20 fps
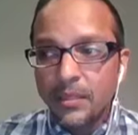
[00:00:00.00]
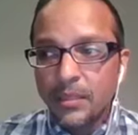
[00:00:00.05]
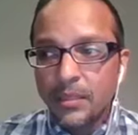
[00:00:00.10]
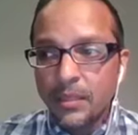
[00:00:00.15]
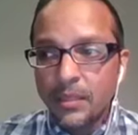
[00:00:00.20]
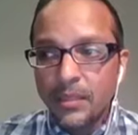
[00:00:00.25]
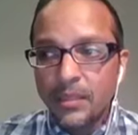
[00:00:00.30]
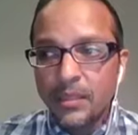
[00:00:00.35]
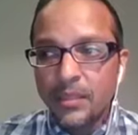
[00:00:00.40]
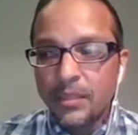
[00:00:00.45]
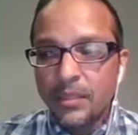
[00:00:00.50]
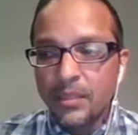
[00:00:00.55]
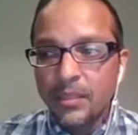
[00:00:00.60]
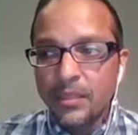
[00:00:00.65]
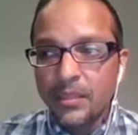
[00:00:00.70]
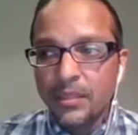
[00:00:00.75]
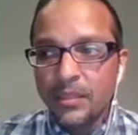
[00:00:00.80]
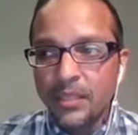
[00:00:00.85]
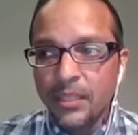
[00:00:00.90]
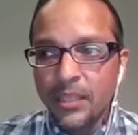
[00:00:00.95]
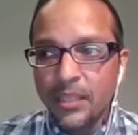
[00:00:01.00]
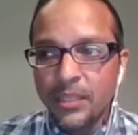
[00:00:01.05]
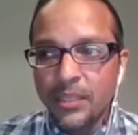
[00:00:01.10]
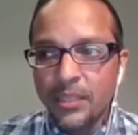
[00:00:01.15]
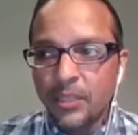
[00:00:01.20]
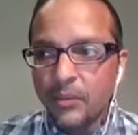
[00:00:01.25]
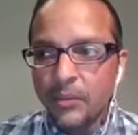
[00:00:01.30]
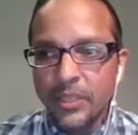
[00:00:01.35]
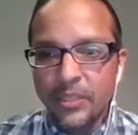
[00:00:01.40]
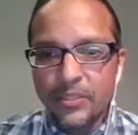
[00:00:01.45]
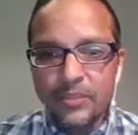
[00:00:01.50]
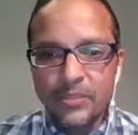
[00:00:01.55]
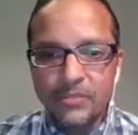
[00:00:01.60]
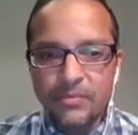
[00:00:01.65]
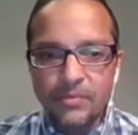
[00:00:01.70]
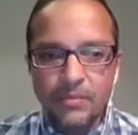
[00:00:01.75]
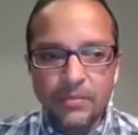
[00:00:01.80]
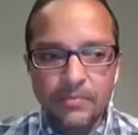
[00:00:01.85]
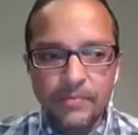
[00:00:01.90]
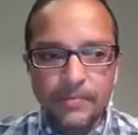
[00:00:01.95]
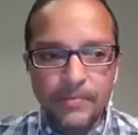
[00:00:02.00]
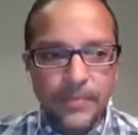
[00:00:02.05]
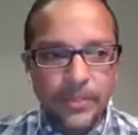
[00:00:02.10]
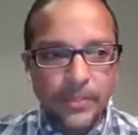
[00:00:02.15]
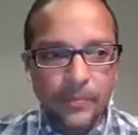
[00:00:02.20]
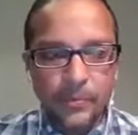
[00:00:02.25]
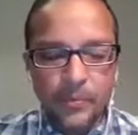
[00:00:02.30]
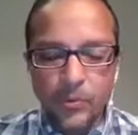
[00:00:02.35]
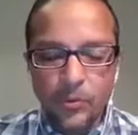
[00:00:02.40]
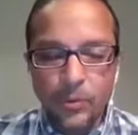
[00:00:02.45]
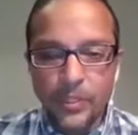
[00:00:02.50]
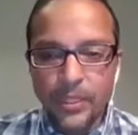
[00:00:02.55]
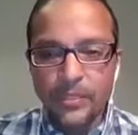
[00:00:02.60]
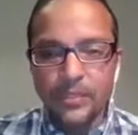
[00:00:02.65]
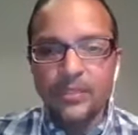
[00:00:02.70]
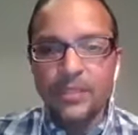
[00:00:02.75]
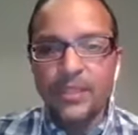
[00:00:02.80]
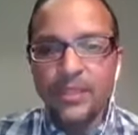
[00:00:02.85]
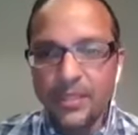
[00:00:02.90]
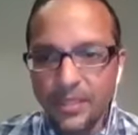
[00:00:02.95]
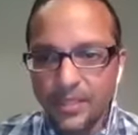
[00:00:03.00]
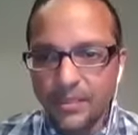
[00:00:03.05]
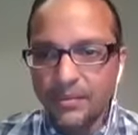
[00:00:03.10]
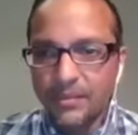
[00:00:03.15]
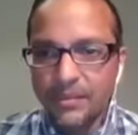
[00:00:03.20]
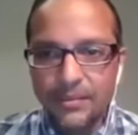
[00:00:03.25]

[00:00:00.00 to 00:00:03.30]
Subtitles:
And, it just, quick thinking